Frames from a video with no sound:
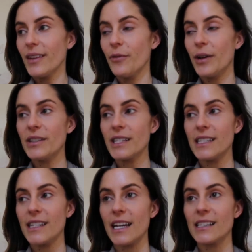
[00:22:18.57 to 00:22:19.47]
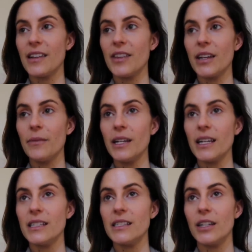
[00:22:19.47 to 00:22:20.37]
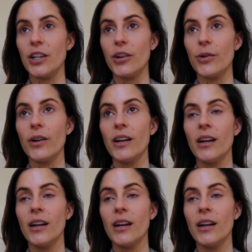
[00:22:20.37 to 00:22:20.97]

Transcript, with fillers: what I was gonna say is I think I'm gonna continue